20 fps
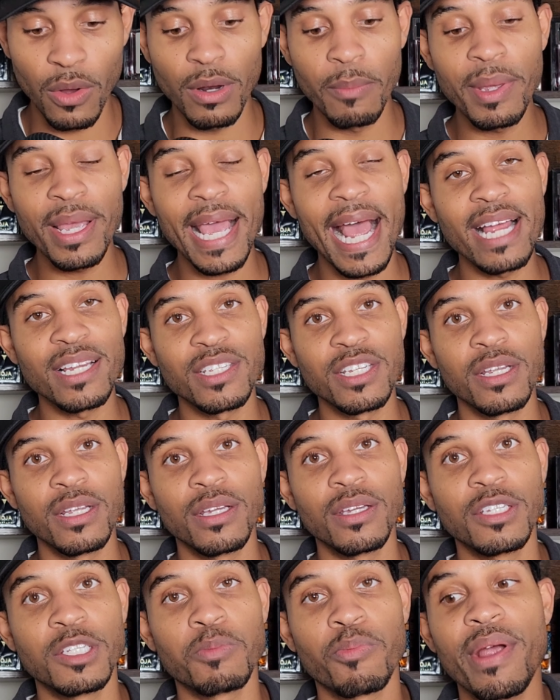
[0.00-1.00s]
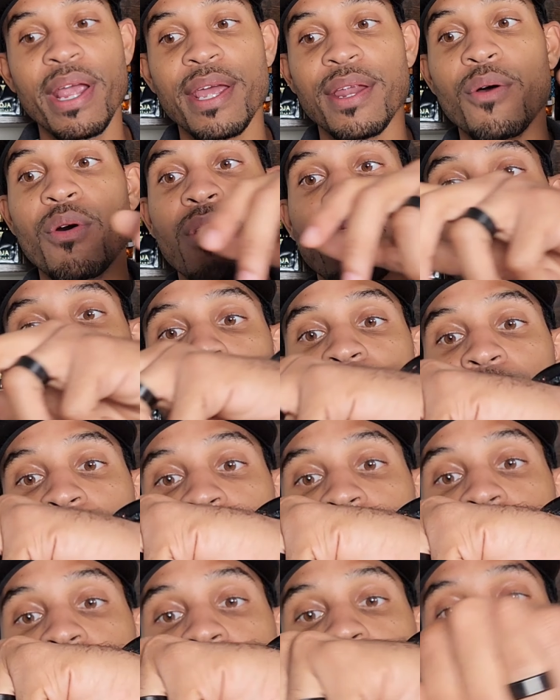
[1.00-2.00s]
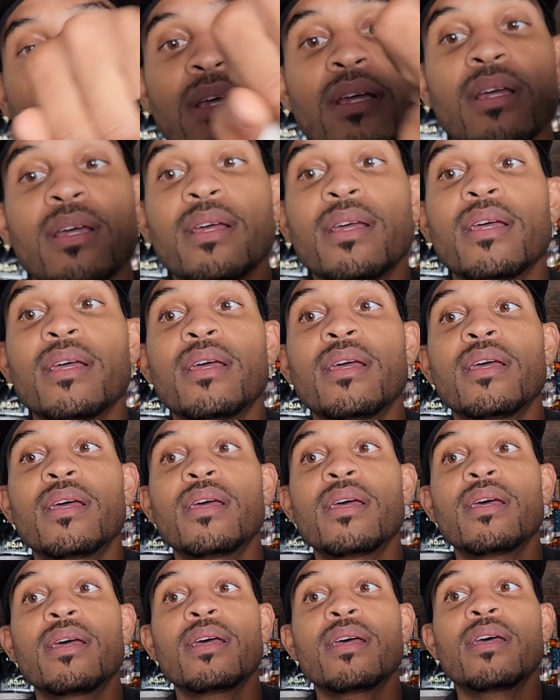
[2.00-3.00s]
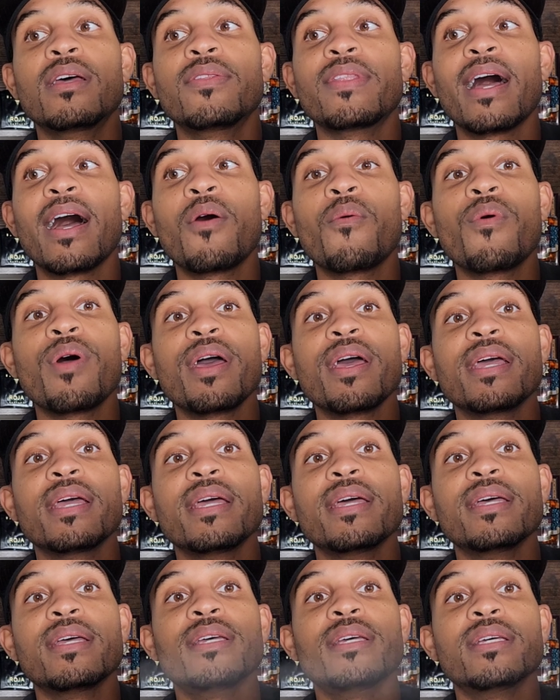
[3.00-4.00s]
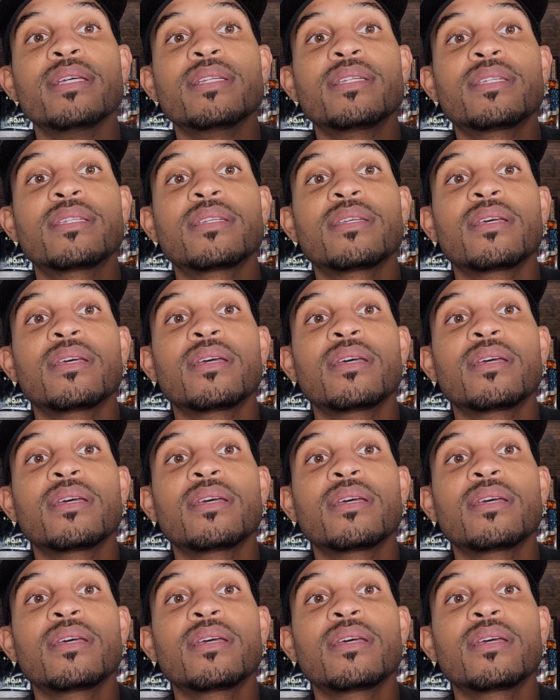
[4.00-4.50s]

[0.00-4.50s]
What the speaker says: let me actually spray it on first. That way it is